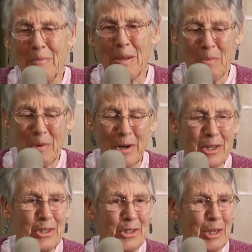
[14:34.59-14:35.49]

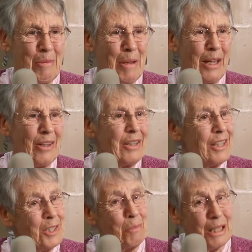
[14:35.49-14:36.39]
memoirs about
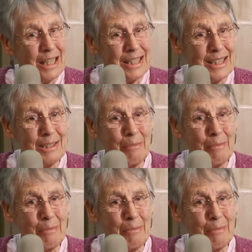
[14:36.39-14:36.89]
this place